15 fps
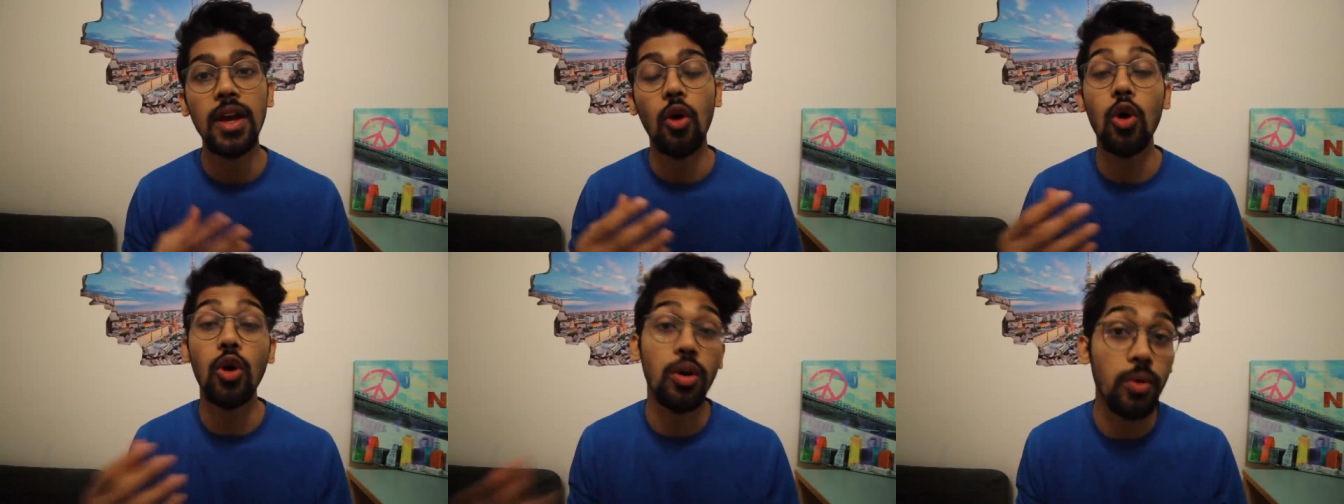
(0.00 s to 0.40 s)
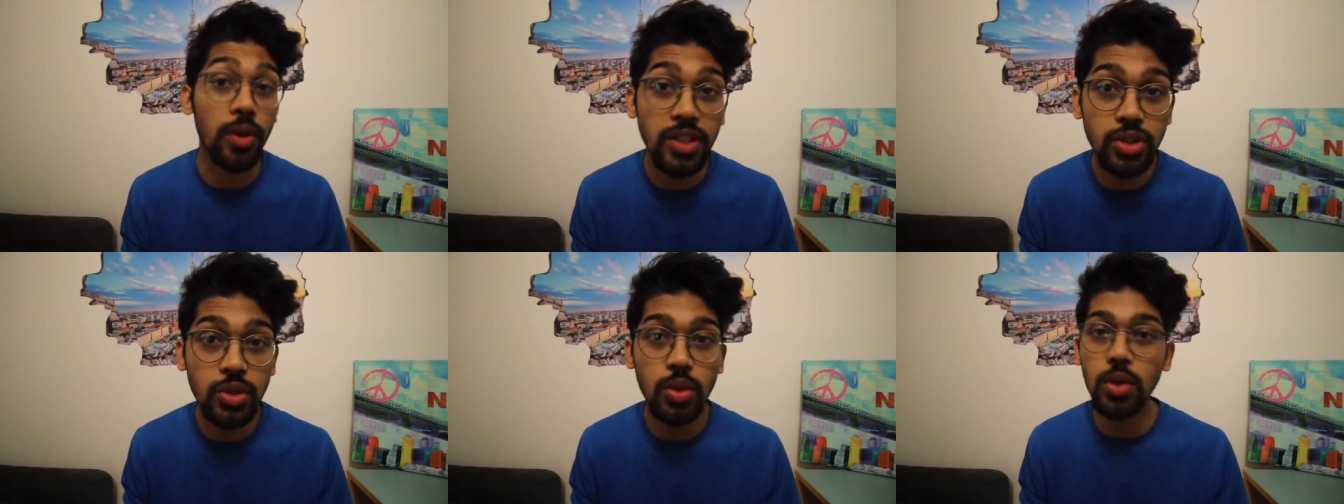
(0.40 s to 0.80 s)
or a
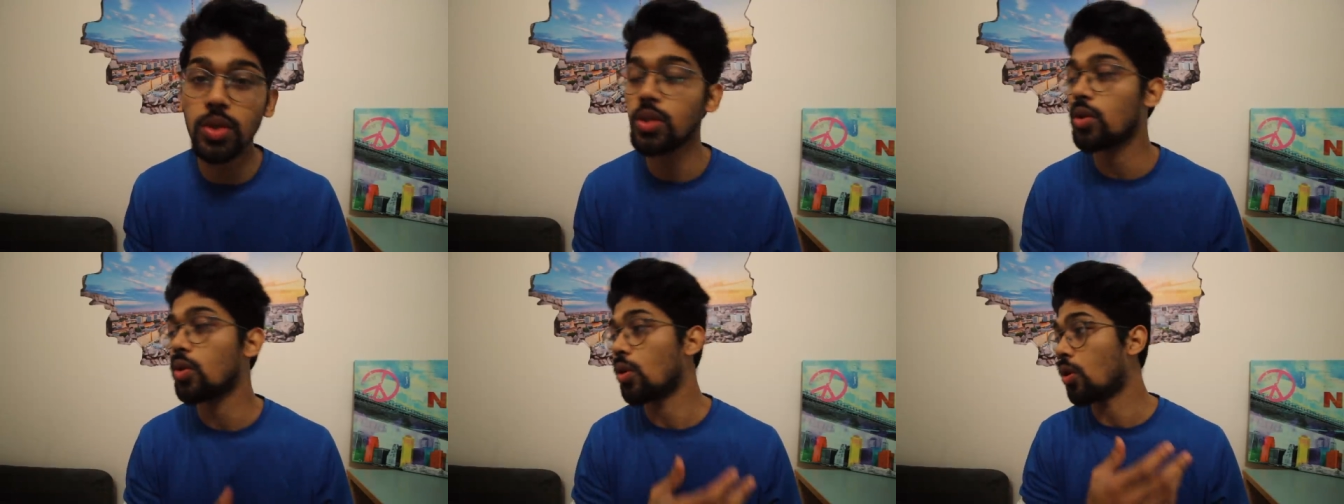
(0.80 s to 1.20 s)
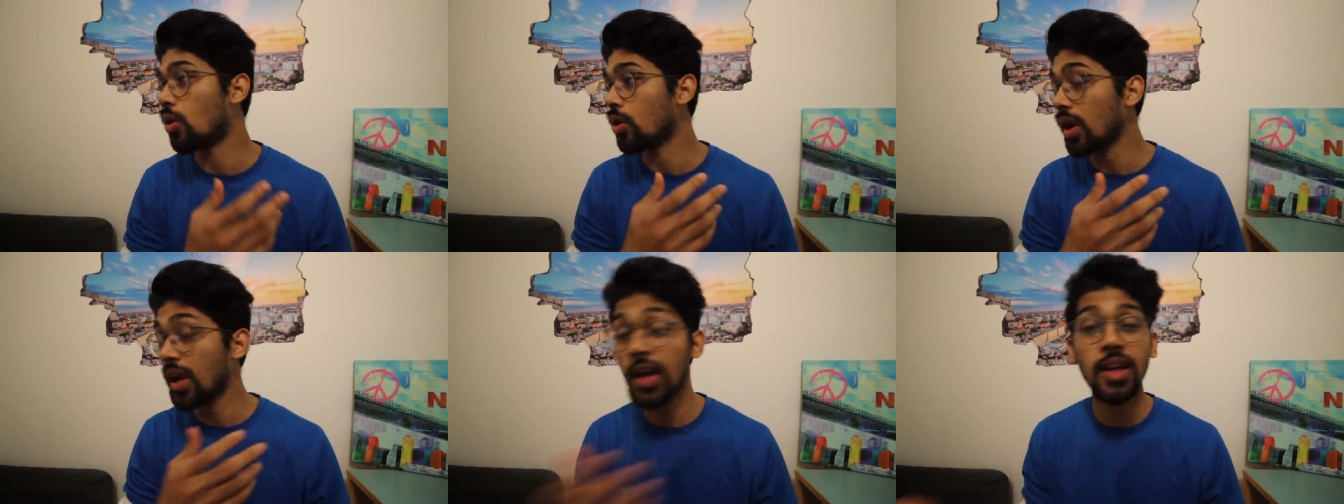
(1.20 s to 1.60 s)
restaurant
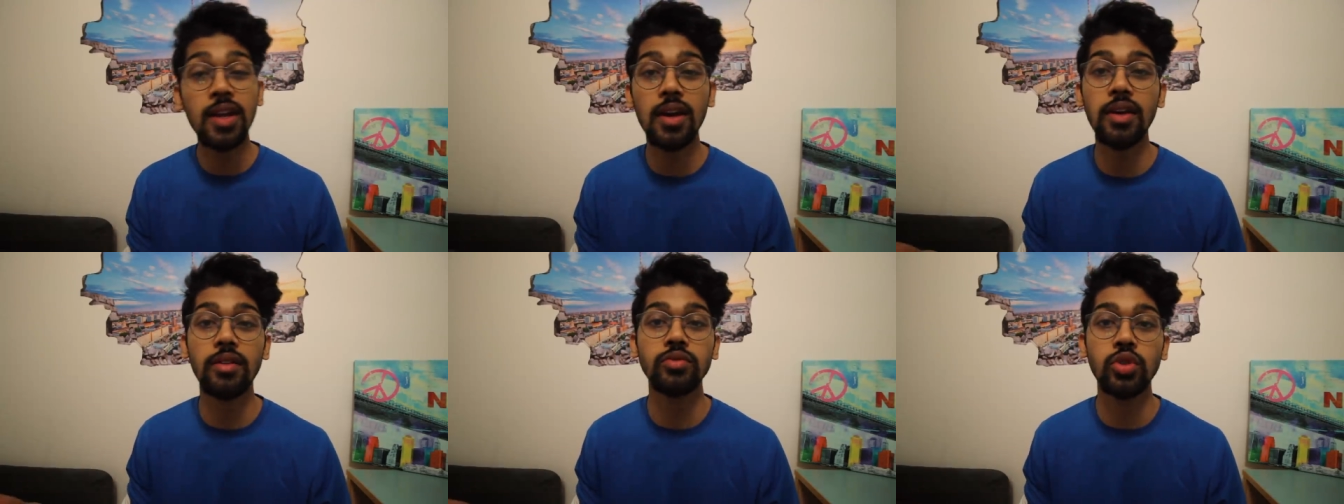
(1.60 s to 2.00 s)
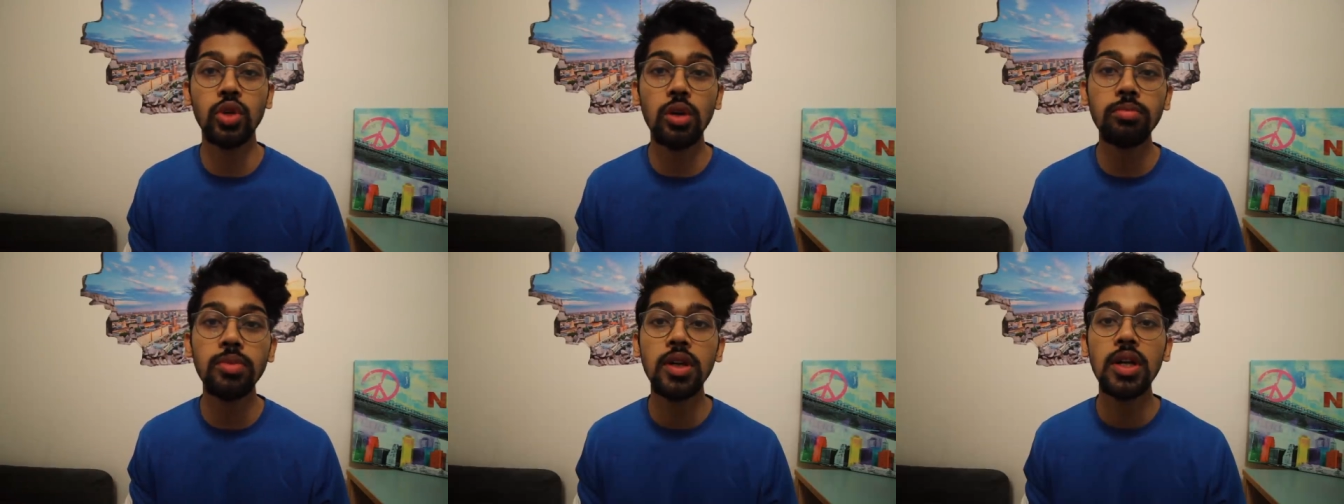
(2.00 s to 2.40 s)
or any kind of
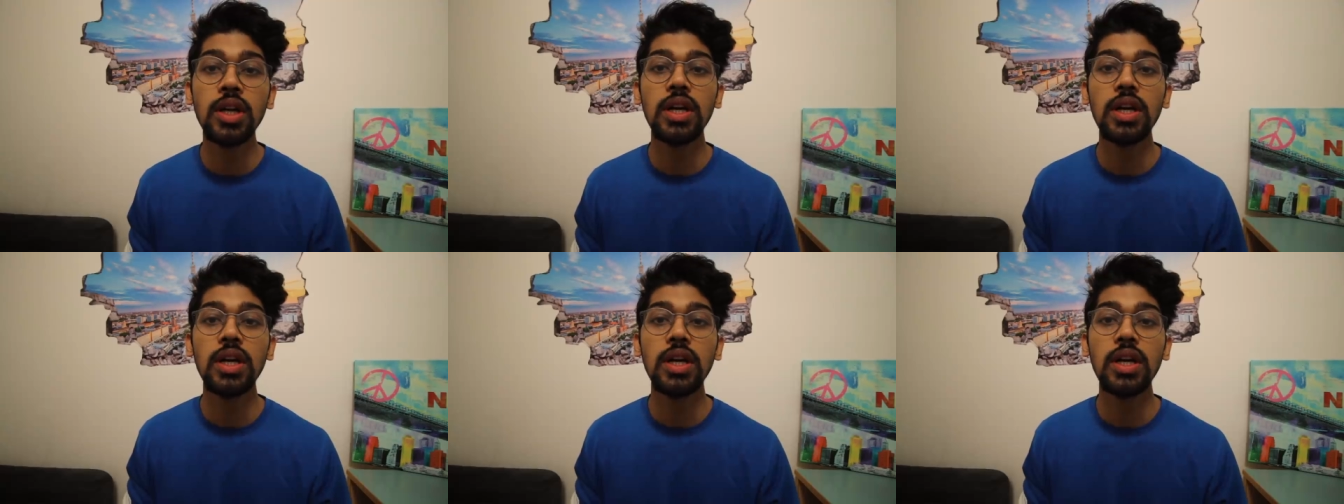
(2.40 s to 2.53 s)
job,